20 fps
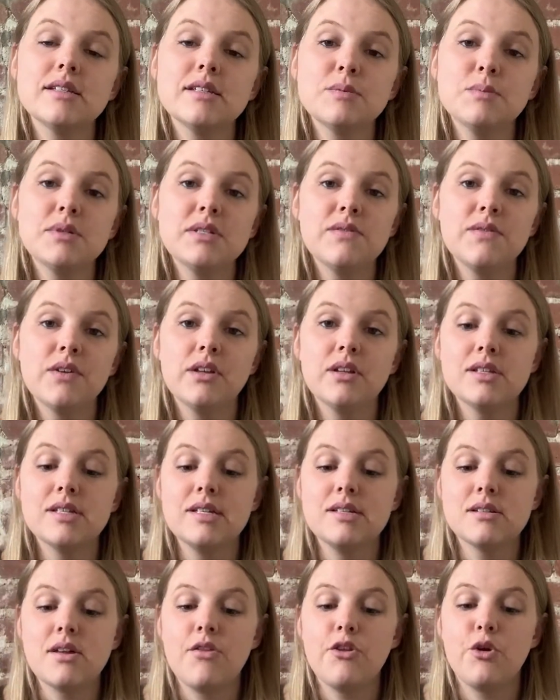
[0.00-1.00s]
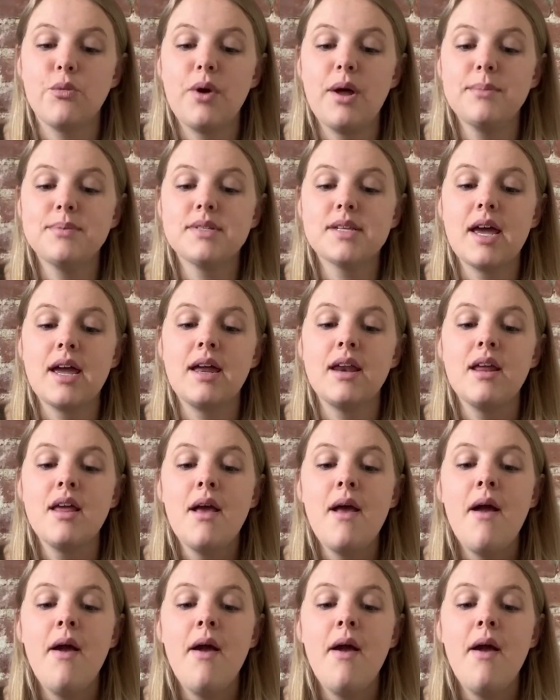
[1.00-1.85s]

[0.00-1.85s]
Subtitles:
specific listings on their website.